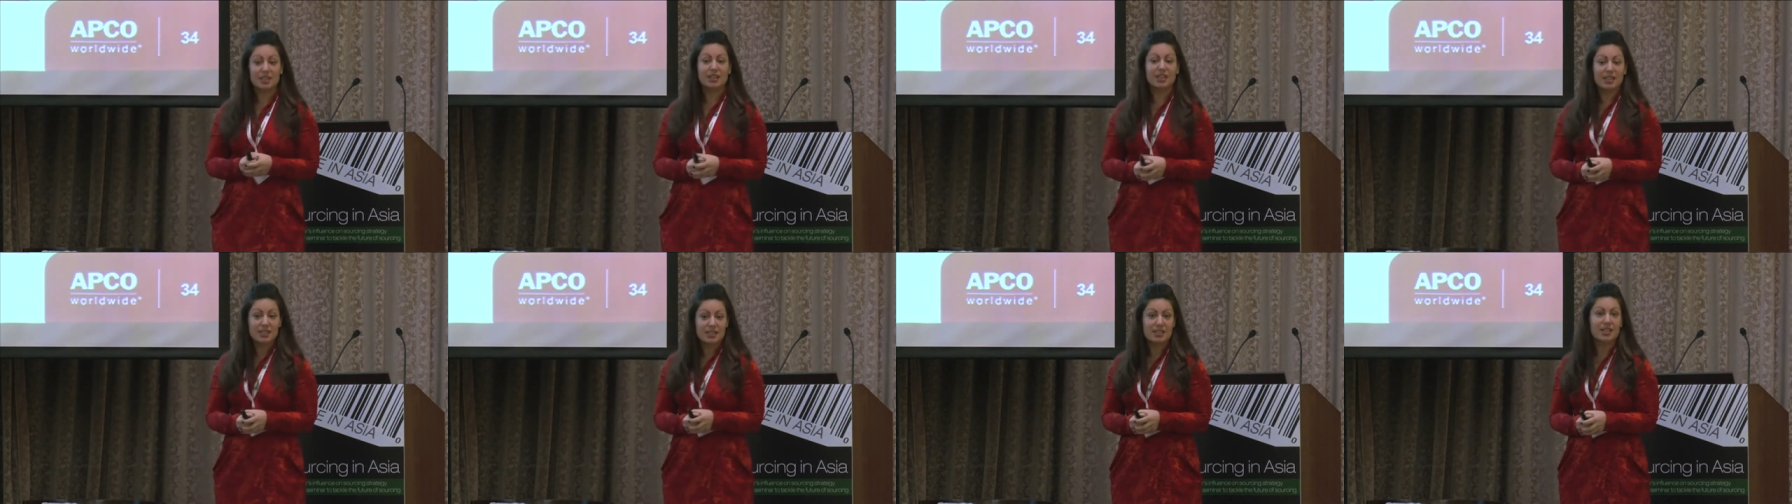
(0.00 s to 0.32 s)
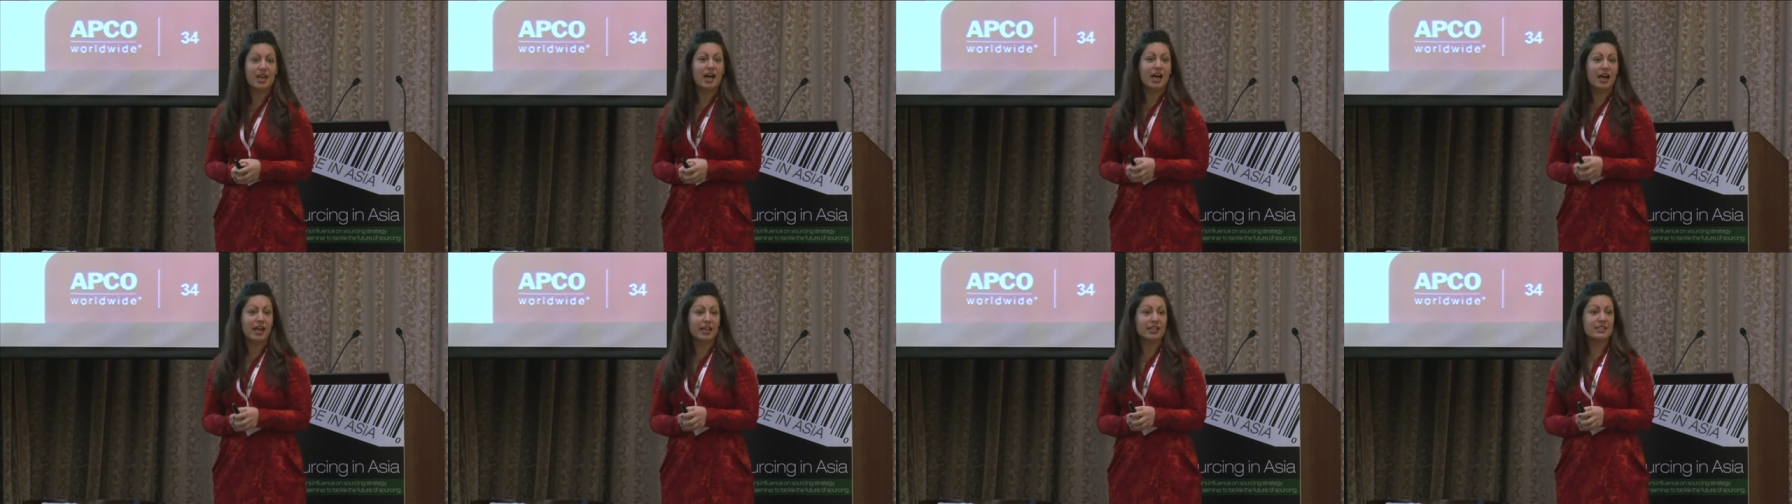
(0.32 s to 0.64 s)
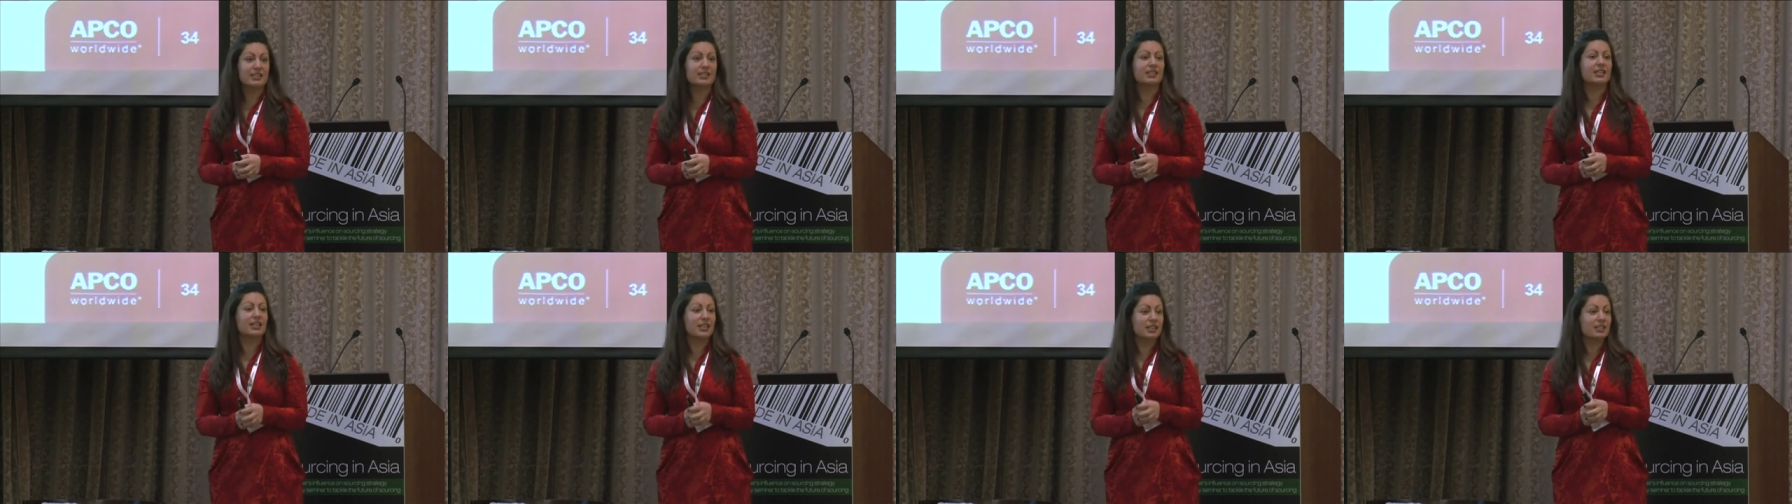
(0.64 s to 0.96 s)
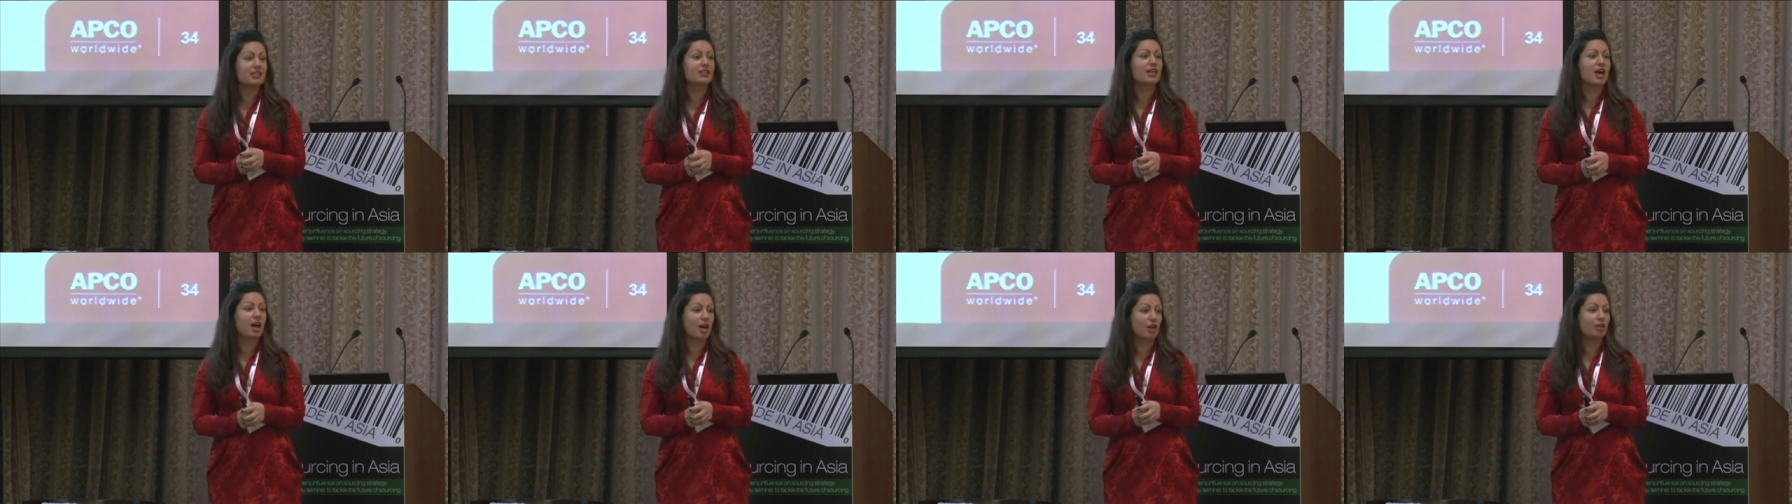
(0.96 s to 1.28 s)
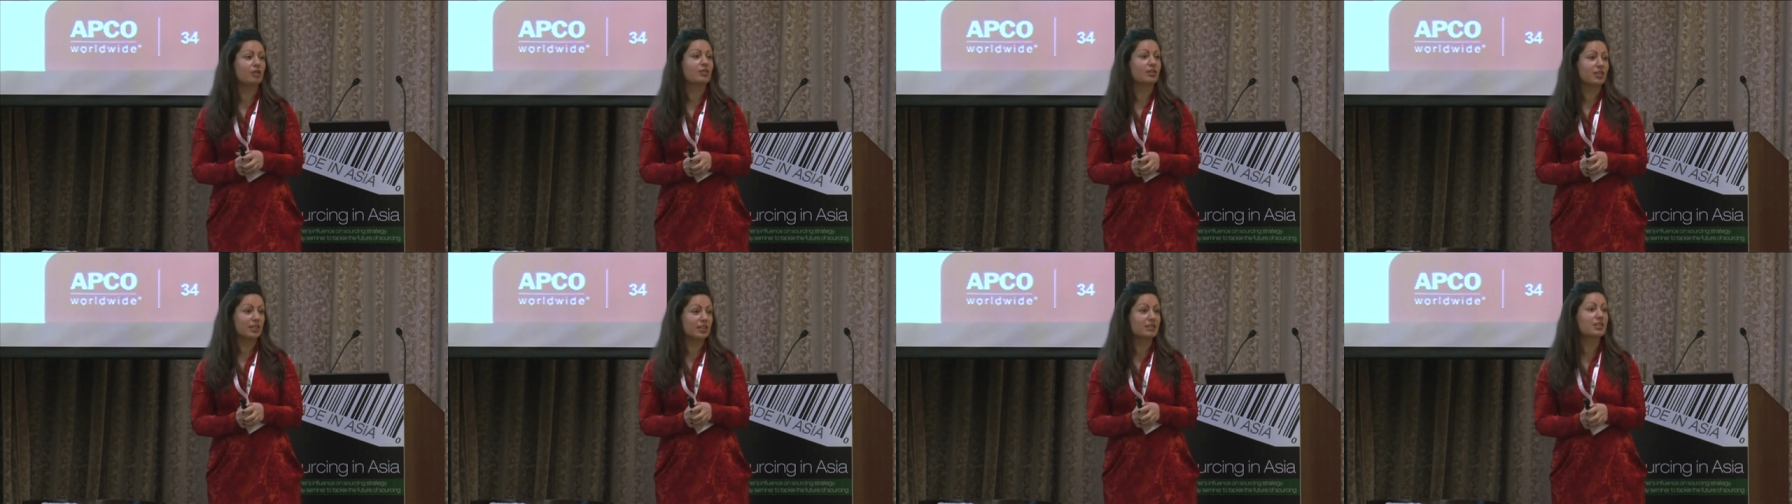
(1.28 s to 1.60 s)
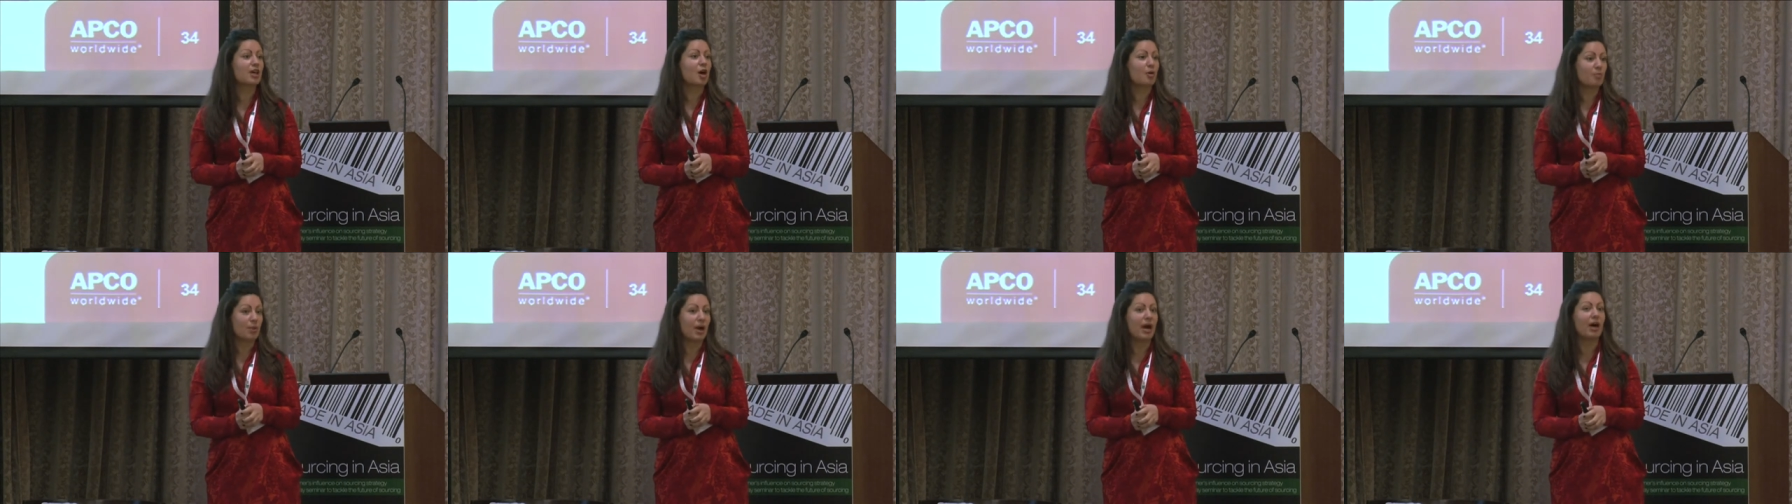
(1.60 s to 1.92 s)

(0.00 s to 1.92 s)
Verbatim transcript: to these guys, he's got, he's got